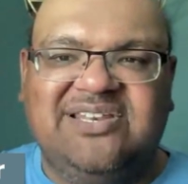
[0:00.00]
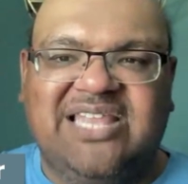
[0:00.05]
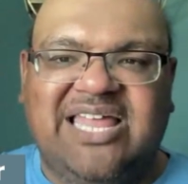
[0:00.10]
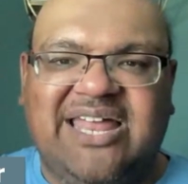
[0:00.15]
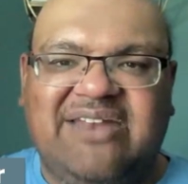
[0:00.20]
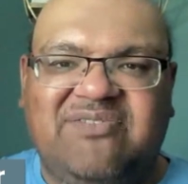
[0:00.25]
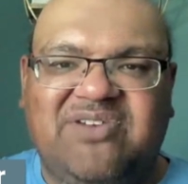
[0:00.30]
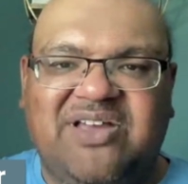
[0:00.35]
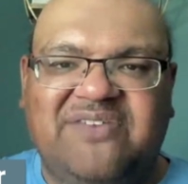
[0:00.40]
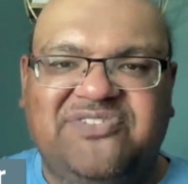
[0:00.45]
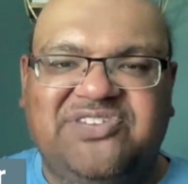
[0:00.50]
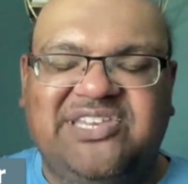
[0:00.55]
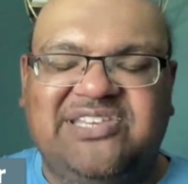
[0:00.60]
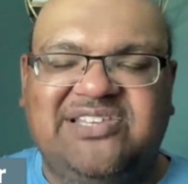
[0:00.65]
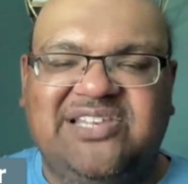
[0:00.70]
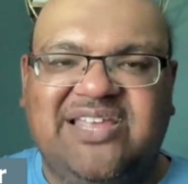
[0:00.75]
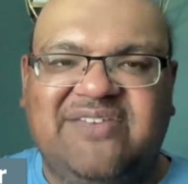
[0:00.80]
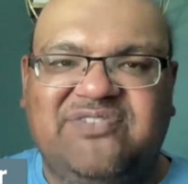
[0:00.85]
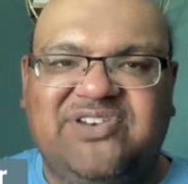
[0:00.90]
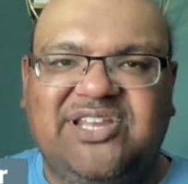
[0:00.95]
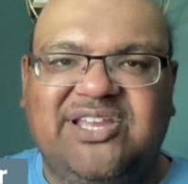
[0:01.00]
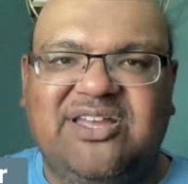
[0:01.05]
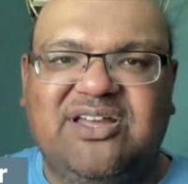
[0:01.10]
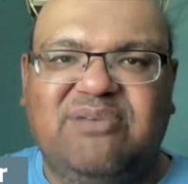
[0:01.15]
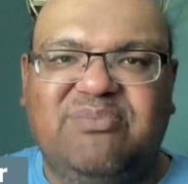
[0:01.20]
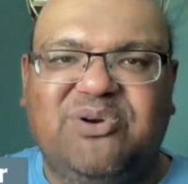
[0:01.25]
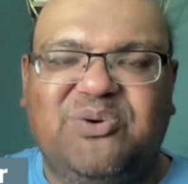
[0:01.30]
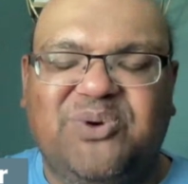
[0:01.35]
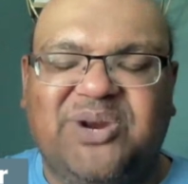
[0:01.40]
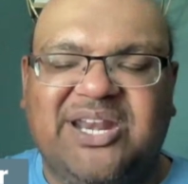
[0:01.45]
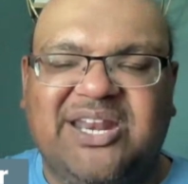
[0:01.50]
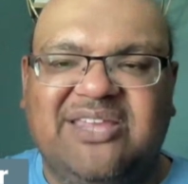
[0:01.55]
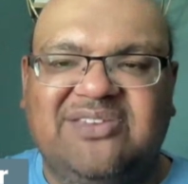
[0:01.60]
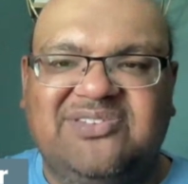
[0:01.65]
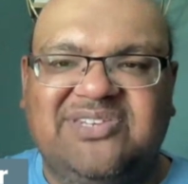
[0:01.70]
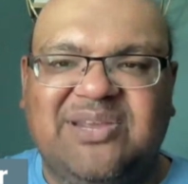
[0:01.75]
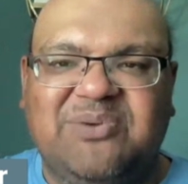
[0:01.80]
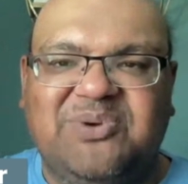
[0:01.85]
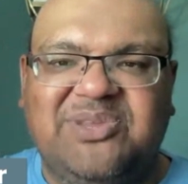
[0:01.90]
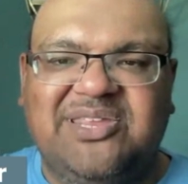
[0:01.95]
A lot of off-season left to go, but we're going to
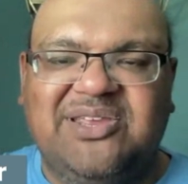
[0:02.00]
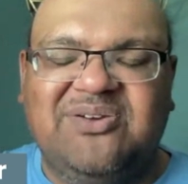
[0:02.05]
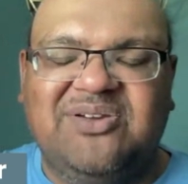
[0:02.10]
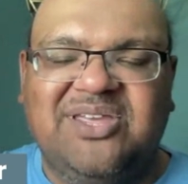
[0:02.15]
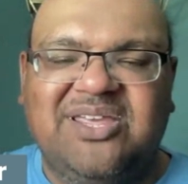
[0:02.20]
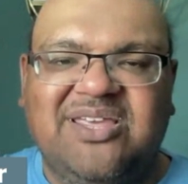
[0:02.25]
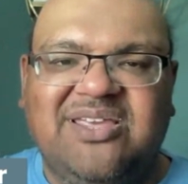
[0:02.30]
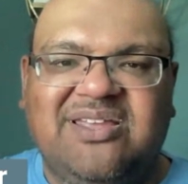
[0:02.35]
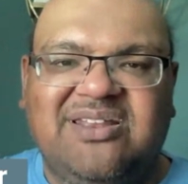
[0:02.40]
stay with you.